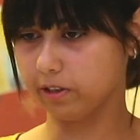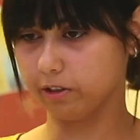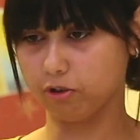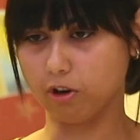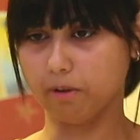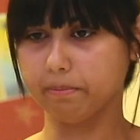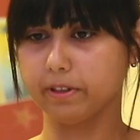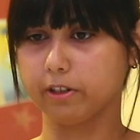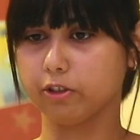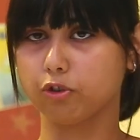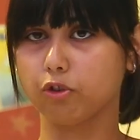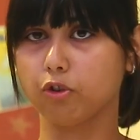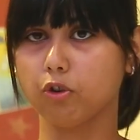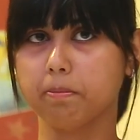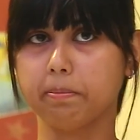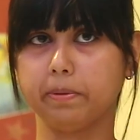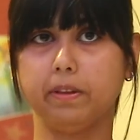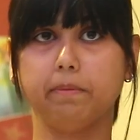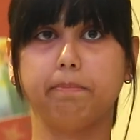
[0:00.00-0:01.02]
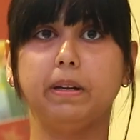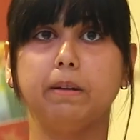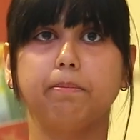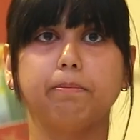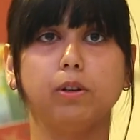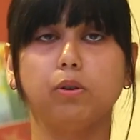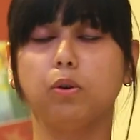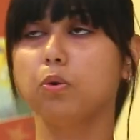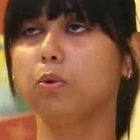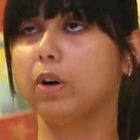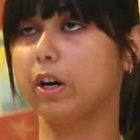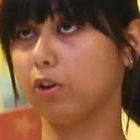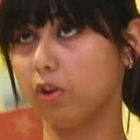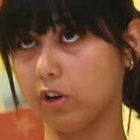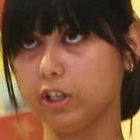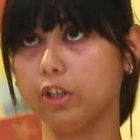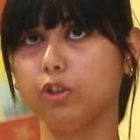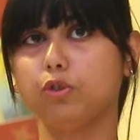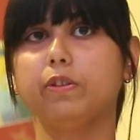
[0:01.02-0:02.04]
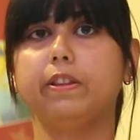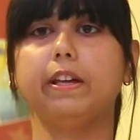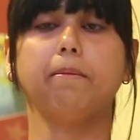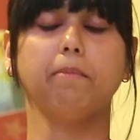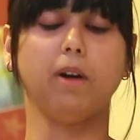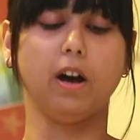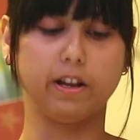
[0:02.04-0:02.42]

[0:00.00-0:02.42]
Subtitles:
the dominant group, the people who, according to them,